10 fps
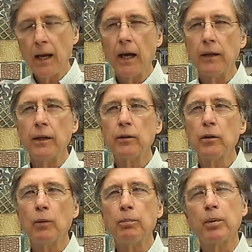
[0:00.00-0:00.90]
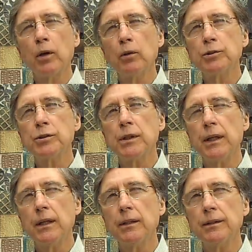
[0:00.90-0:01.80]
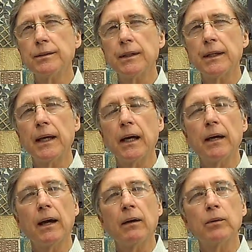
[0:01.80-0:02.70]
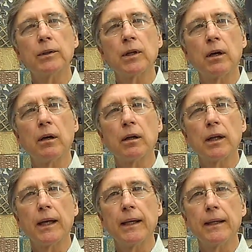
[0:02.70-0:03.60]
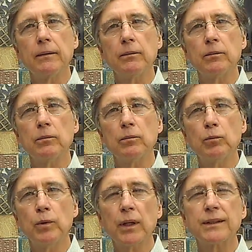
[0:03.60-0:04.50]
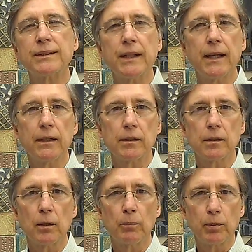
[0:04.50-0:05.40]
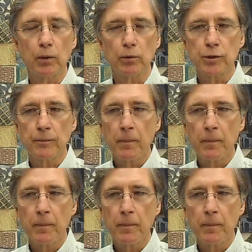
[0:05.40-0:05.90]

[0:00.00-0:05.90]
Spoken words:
Another approach is I would call a real estate approach.